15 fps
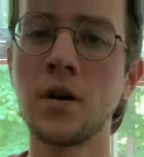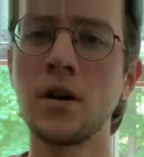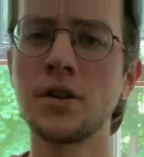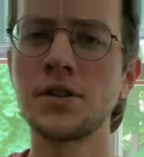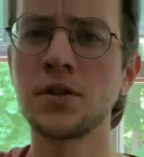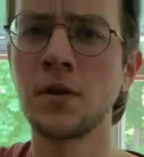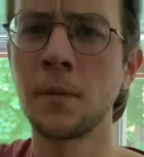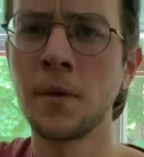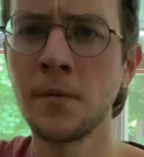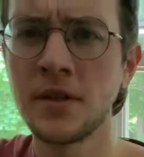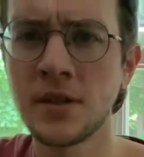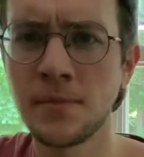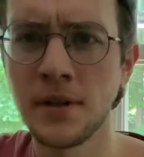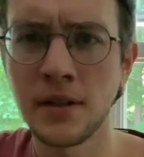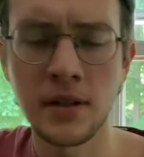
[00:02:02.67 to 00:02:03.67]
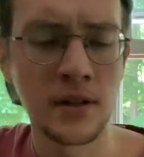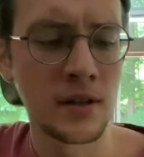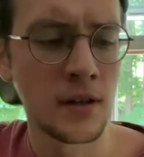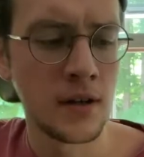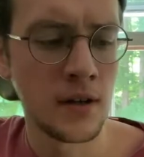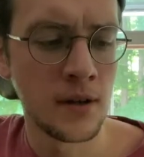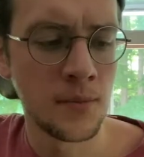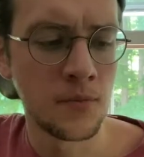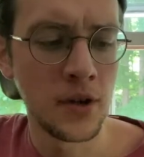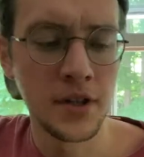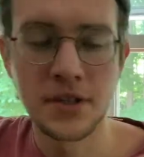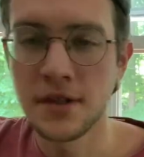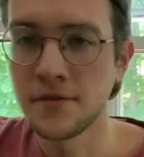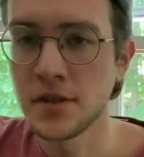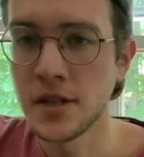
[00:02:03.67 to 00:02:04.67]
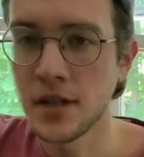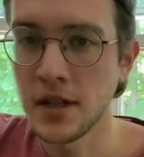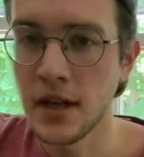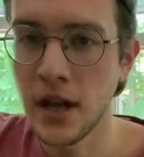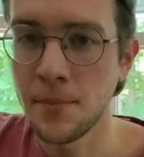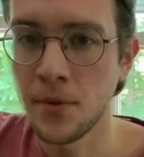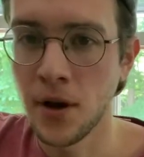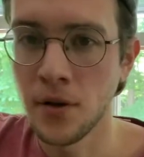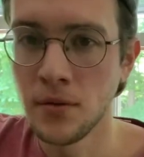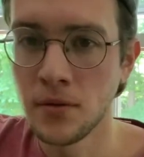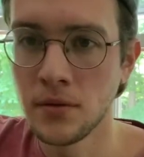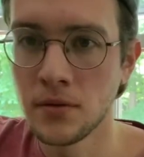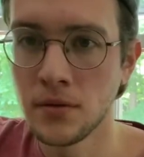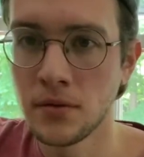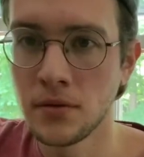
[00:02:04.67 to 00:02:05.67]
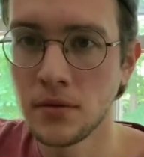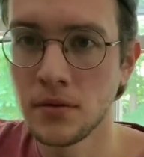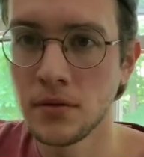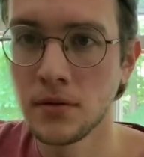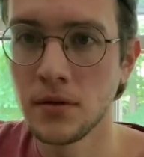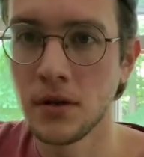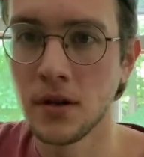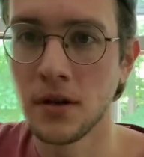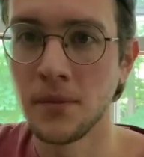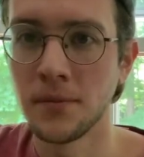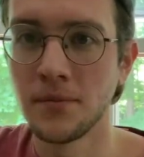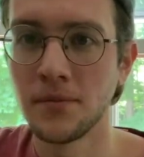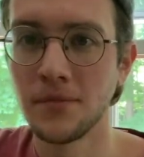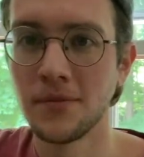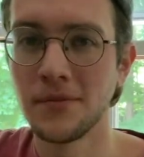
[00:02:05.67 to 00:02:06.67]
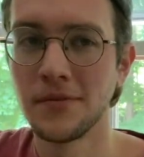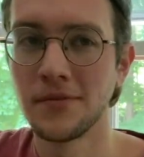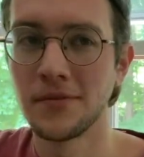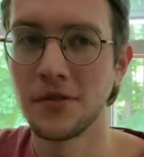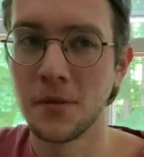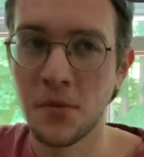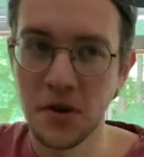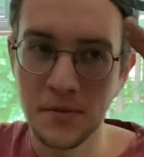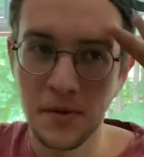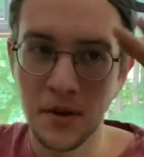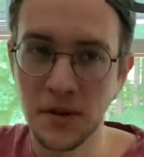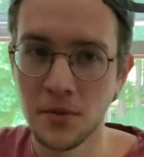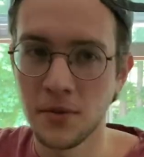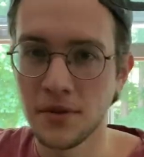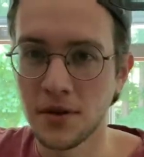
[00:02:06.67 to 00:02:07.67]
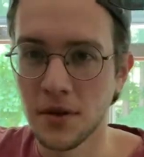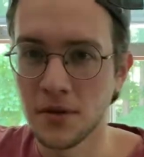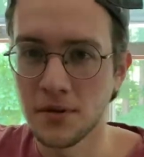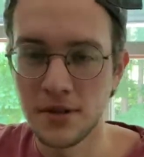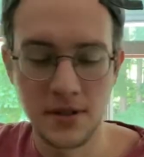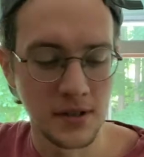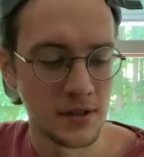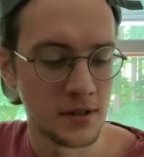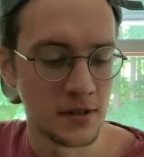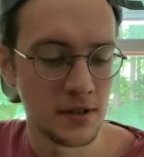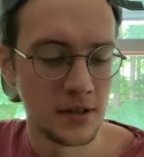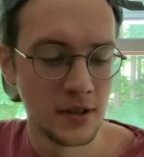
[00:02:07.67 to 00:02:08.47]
Also, I'm going to be speaking relative to the capo, for the most part, with notes and